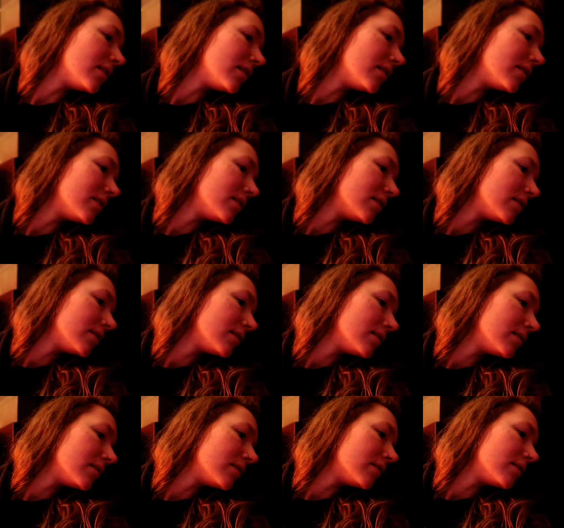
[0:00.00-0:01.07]

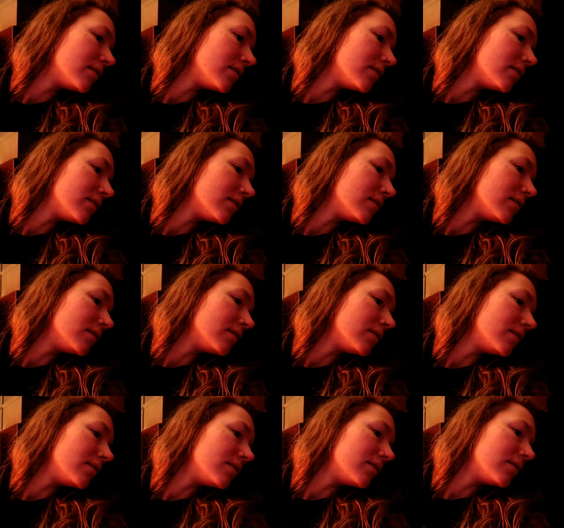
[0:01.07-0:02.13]

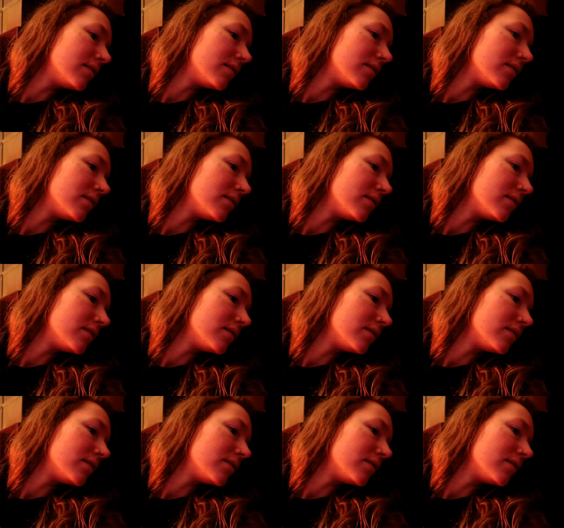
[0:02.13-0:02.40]
[no speech]